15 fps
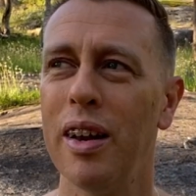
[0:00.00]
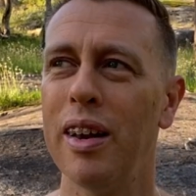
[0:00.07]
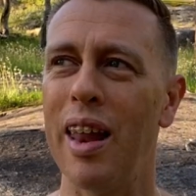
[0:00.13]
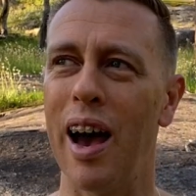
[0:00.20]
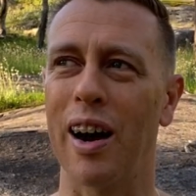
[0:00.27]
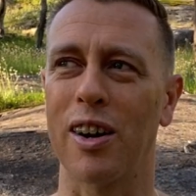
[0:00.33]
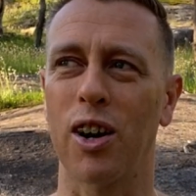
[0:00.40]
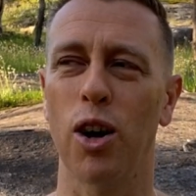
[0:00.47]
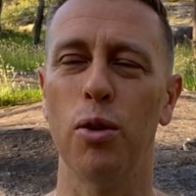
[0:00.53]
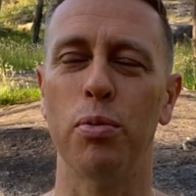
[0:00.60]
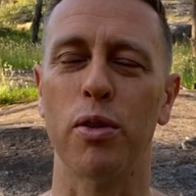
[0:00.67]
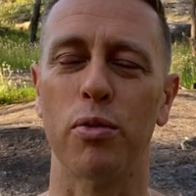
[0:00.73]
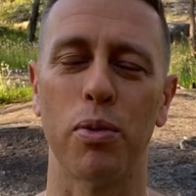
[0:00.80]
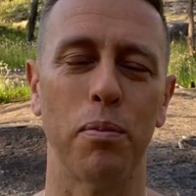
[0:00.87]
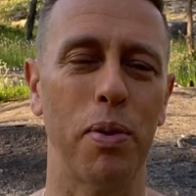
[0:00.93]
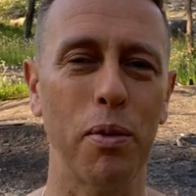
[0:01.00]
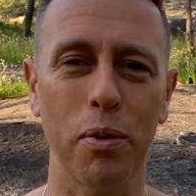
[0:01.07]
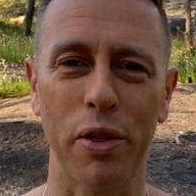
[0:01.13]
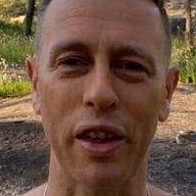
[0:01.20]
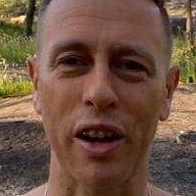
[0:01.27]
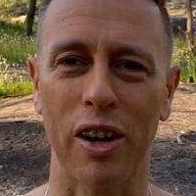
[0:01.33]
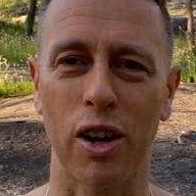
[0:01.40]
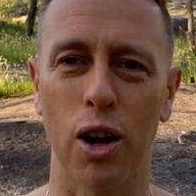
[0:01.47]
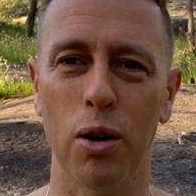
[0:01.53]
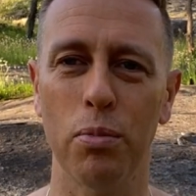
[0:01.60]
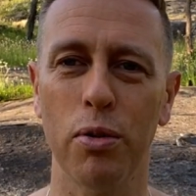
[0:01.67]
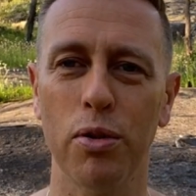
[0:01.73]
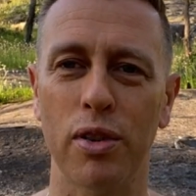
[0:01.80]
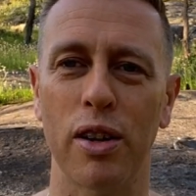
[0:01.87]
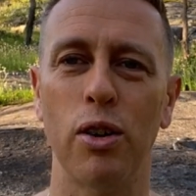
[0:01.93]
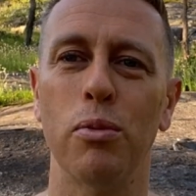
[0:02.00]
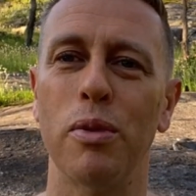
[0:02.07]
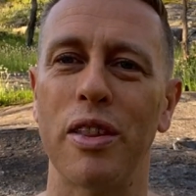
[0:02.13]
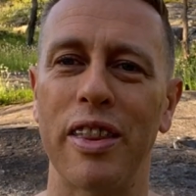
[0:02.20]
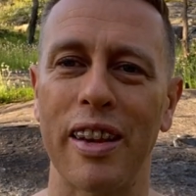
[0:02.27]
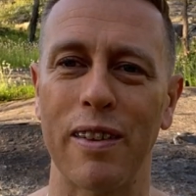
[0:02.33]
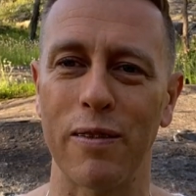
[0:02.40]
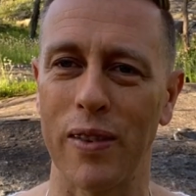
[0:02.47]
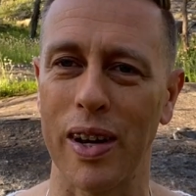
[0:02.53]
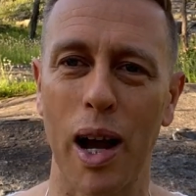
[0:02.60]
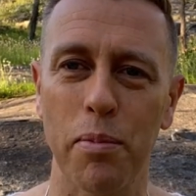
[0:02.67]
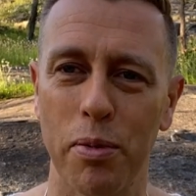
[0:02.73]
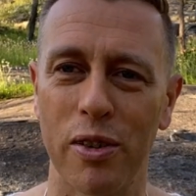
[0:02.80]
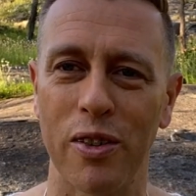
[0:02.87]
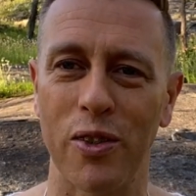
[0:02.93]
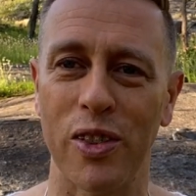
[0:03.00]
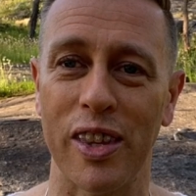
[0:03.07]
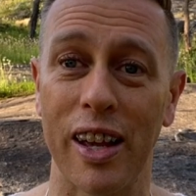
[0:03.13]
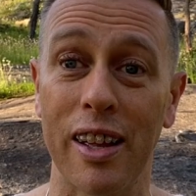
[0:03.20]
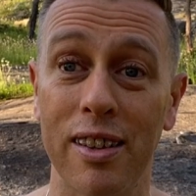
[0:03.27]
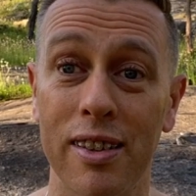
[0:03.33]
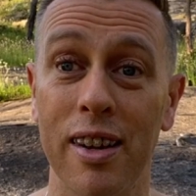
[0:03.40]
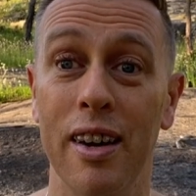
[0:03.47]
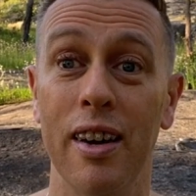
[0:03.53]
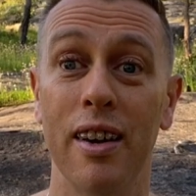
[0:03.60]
Now, cobras, when people think of cobras, they normally think of a couple of different things.